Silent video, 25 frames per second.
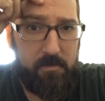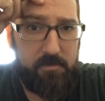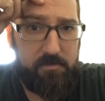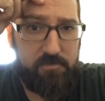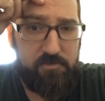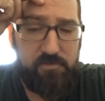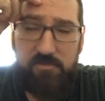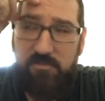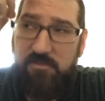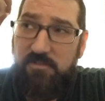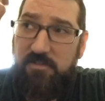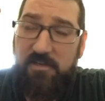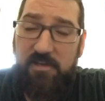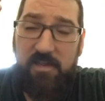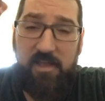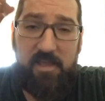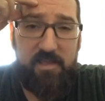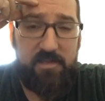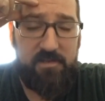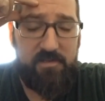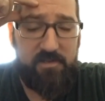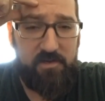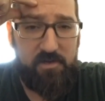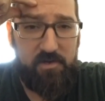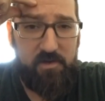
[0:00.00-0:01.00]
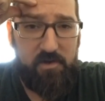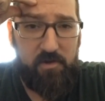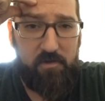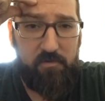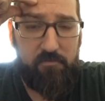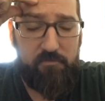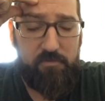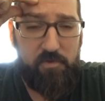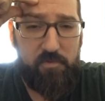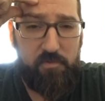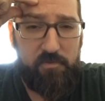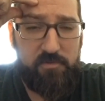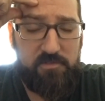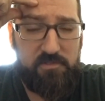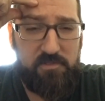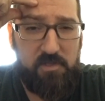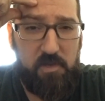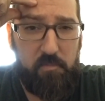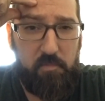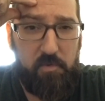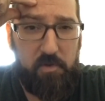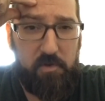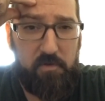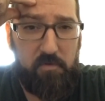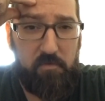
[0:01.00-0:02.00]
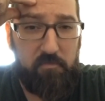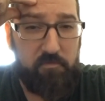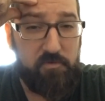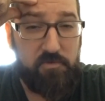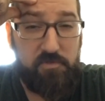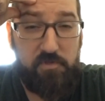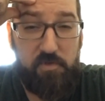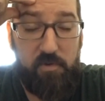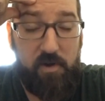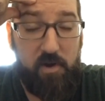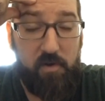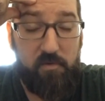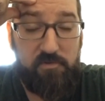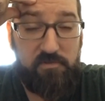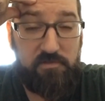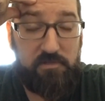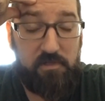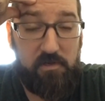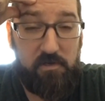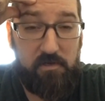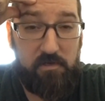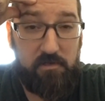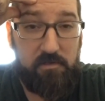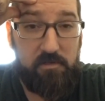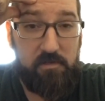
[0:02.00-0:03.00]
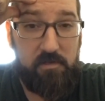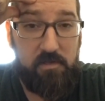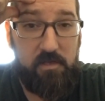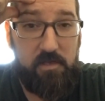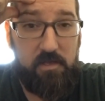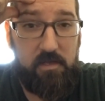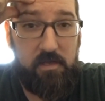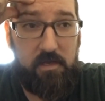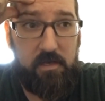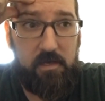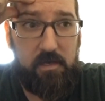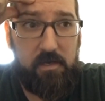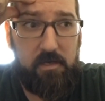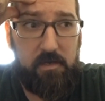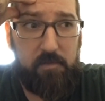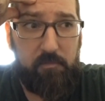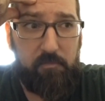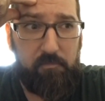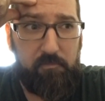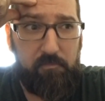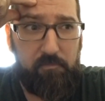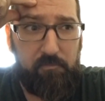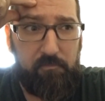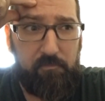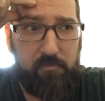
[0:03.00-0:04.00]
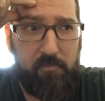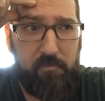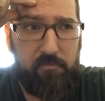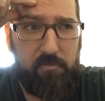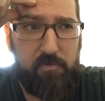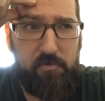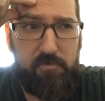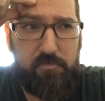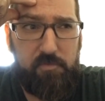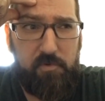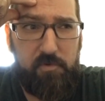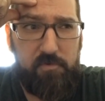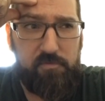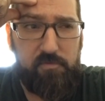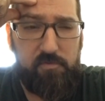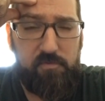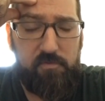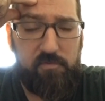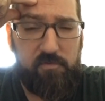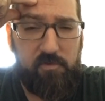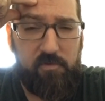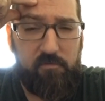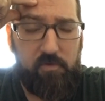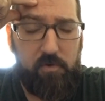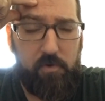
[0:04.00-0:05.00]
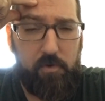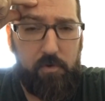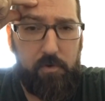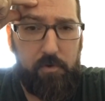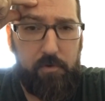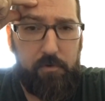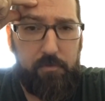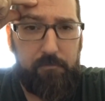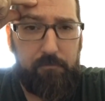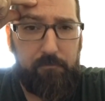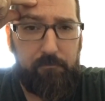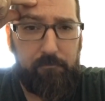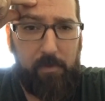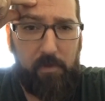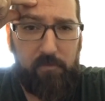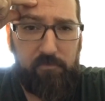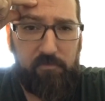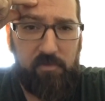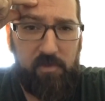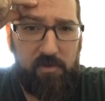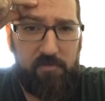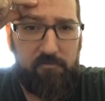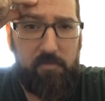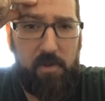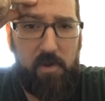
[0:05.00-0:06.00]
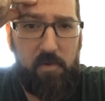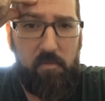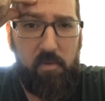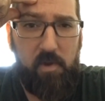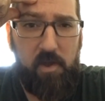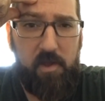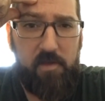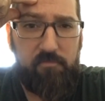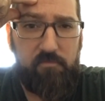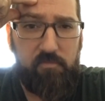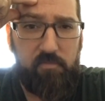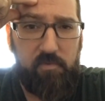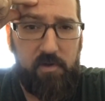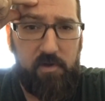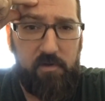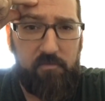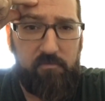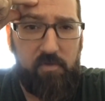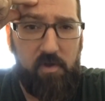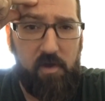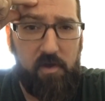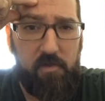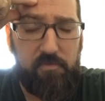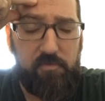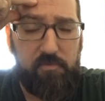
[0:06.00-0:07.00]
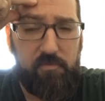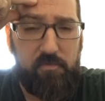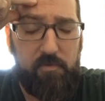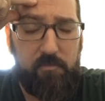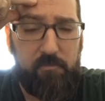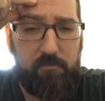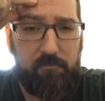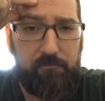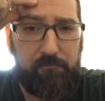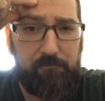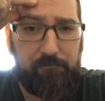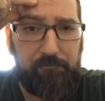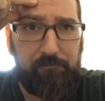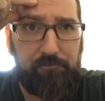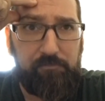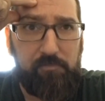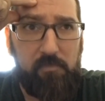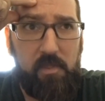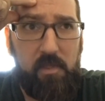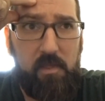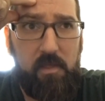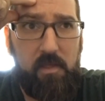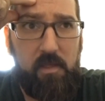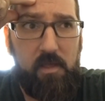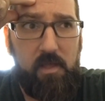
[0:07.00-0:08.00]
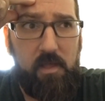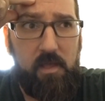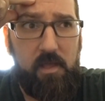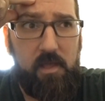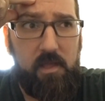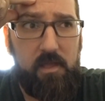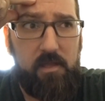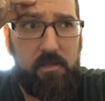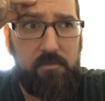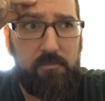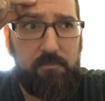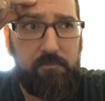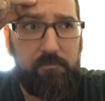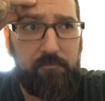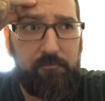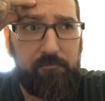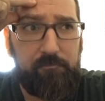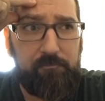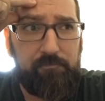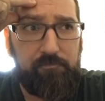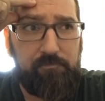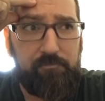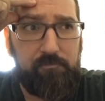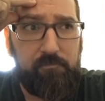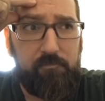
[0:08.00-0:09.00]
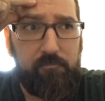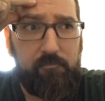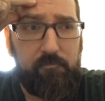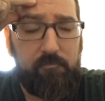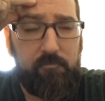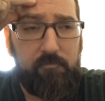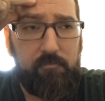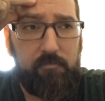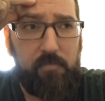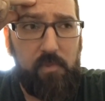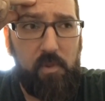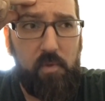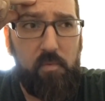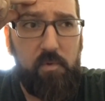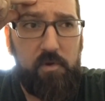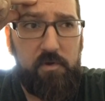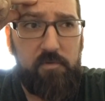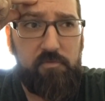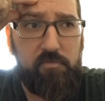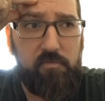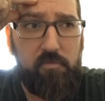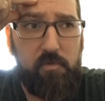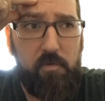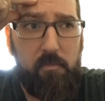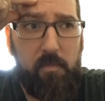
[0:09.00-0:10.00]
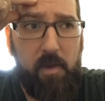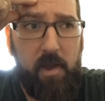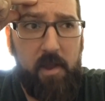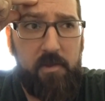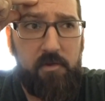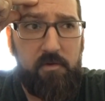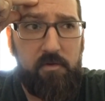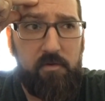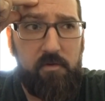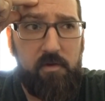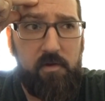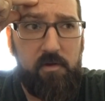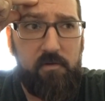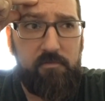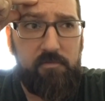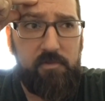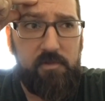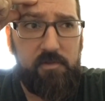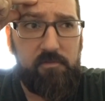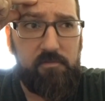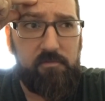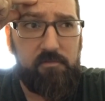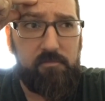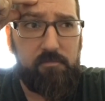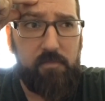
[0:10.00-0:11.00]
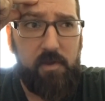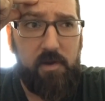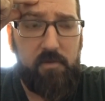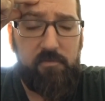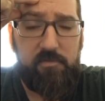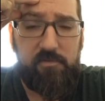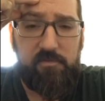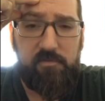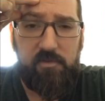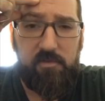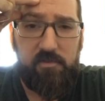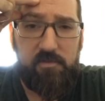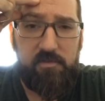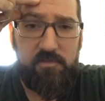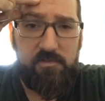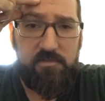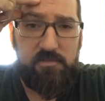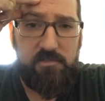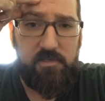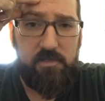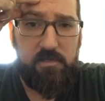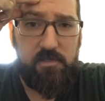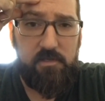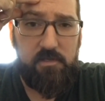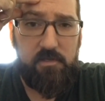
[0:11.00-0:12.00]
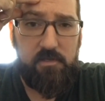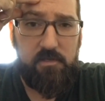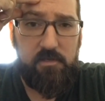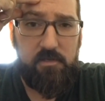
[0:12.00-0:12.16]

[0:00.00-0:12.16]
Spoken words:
Just today I did an interview with someone over 2 hours long. The first person who's ever heard, outside of my wife, what I've gone through him. And what it's a reminder of is my resiliency.